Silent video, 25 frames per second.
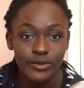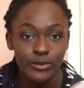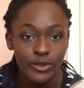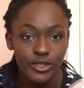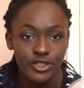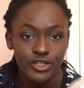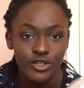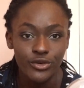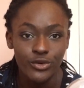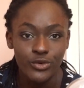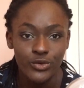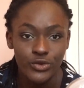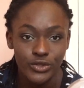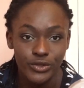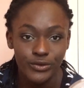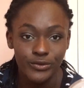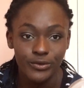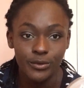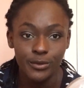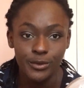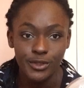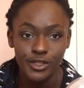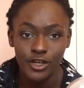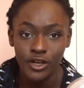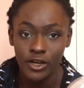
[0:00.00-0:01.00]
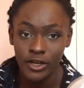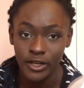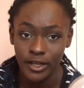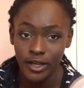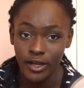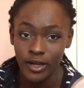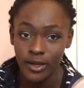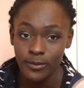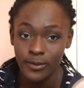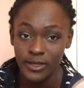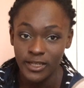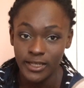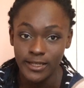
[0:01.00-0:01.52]
which are also from Target,
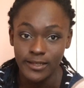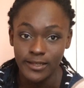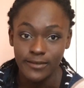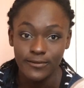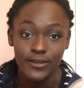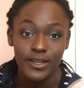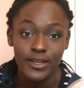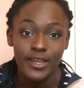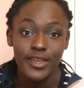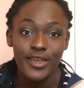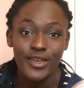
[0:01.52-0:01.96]
I believe,